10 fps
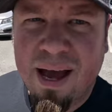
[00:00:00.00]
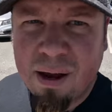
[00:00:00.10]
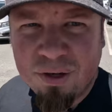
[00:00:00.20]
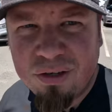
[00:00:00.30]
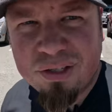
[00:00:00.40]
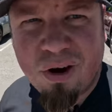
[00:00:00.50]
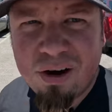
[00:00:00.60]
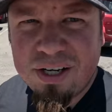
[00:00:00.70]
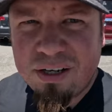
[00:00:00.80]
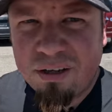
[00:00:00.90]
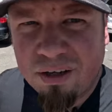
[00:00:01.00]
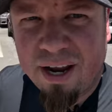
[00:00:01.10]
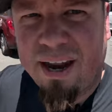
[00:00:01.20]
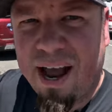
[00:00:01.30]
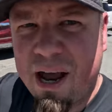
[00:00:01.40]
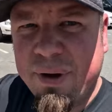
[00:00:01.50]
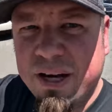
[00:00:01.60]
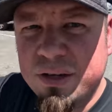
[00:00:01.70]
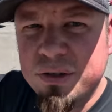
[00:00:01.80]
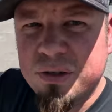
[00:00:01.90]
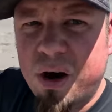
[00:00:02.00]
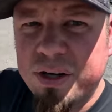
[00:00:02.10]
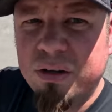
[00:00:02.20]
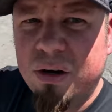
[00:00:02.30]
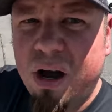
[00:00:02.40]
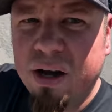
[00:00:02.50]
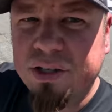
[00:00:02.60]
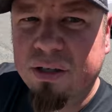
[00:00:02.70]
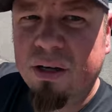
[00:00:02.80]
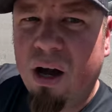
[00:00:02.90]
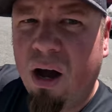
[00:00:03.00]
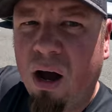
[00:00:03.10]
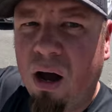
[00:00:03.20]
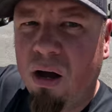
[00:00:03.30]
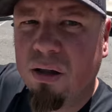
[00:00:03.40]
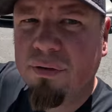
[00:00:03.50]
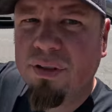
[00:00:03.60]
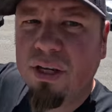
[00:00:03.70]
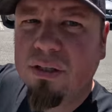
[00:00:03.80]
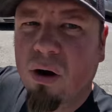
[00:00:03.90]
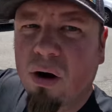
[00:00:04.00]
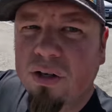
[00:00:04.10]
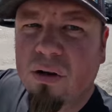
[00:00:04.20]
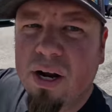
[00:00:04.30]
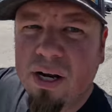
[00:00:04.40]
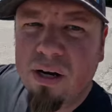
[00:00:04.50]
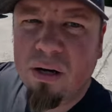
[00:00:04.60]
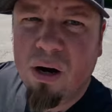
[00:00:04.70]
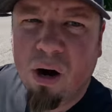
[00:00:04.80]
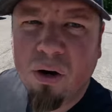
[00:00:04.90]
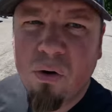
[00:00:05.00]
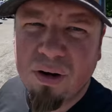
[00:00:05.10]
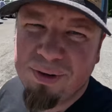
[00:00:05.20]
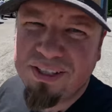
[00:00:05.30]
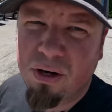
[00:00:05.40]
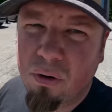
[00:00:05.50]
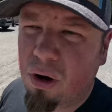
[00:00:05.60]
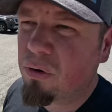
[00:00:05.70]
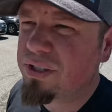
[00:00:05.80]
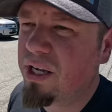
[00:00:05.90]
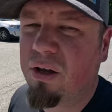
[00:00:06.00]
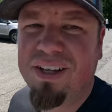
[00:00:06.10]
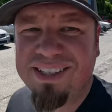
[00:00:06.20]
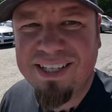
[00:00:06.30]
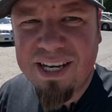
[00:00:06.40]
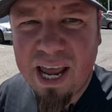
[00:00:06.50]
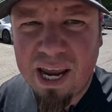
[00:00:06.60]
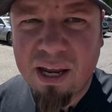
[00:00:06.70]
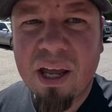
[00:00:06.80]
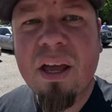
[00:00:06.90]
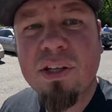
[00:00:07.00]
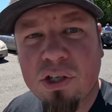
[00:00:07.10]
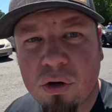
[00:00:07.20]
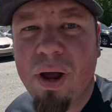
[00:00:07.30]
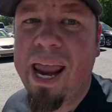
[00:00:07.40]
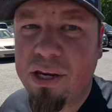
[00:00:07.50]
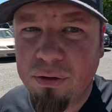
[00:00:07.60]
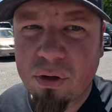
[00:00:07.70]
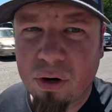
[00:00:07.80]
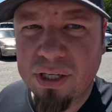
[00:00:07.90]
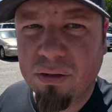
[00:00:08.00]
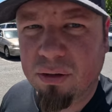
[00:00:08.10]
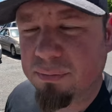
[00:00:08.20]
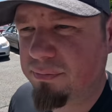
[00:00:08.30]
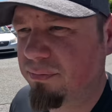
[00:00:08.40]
I'm a used car dealer, and I'm at a used car dealer auction, and all of these cars right here are going to be sold wholesale today to a used car dealer.